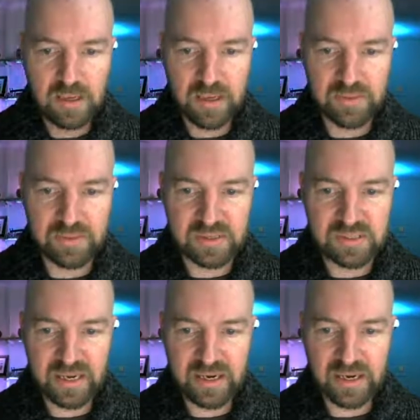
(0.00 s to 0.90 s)
And the
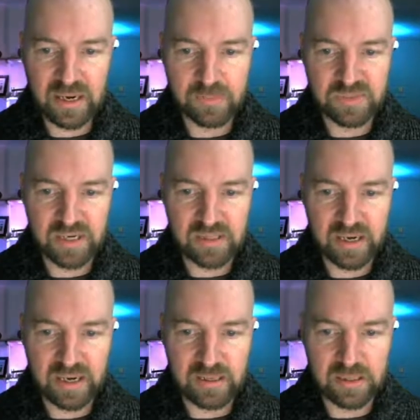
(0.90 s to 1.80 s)
second object
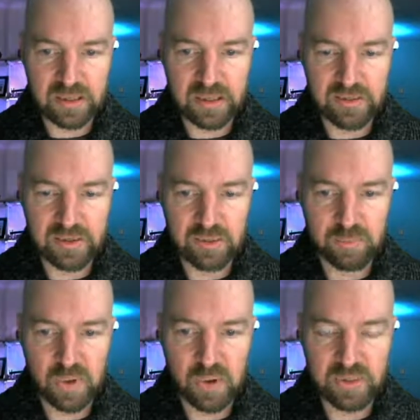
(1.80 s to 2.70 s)
that I click on, the
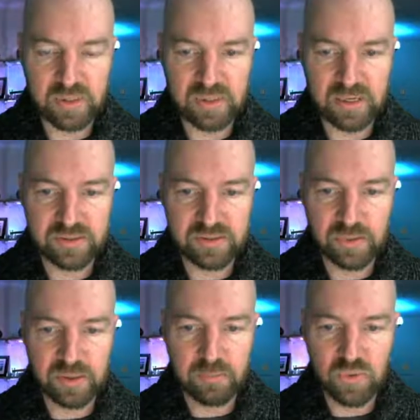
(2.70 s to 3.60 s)
component that it's
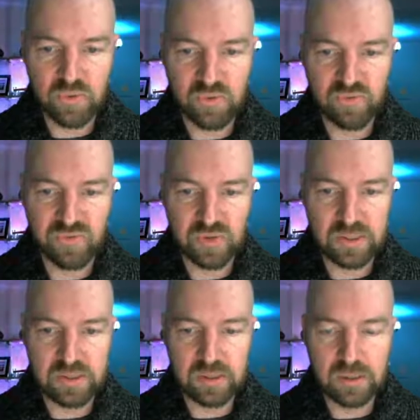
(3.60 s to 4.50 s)
going to move
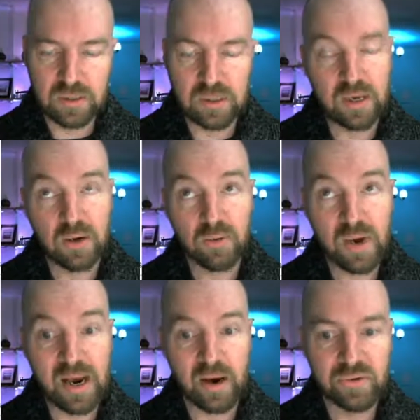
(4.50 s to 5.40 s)

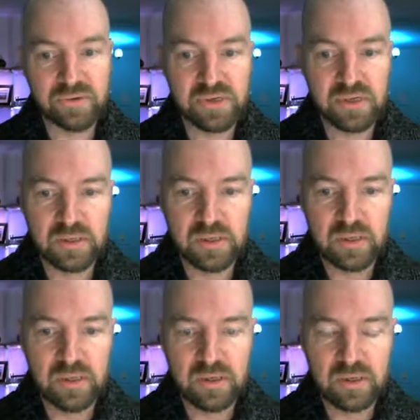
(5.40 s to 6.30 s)
around,
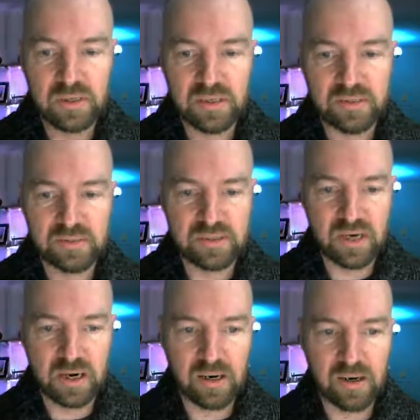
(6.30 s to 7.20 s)
is
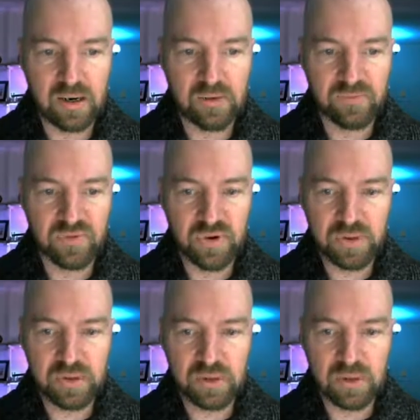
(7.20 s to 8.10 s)
our
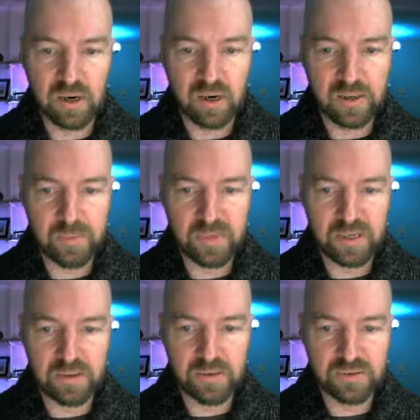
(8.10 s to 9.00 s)
vertical arm
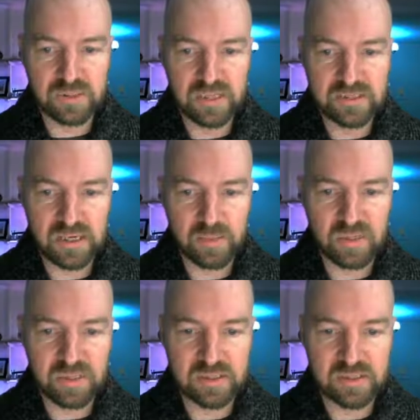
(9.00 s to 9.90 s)
here. So that's going to
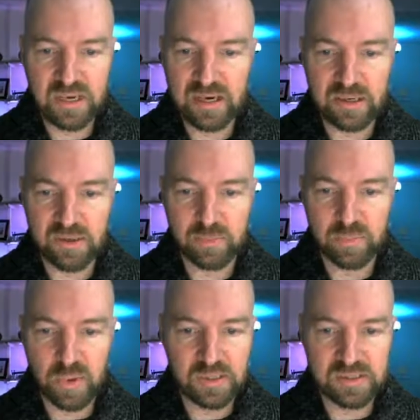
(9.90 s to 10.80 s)
be the second
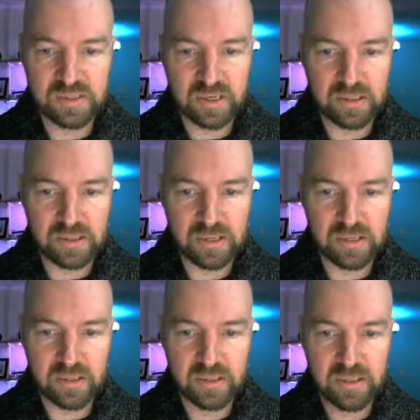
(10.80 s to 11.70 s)
component I click
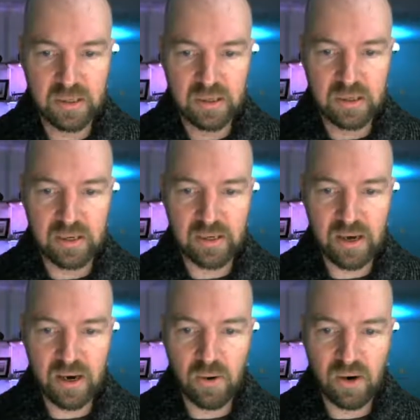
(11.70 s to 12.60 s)
on. And
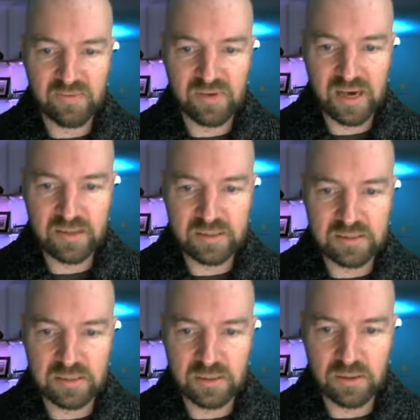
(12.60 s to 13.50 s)
now I've got
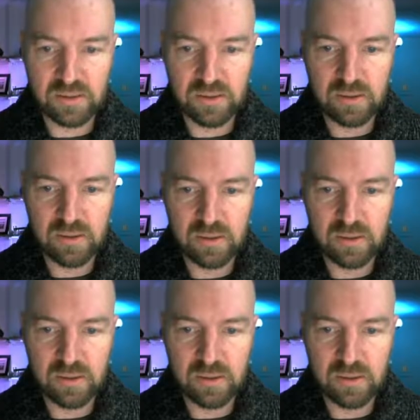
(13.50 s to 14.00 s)
this little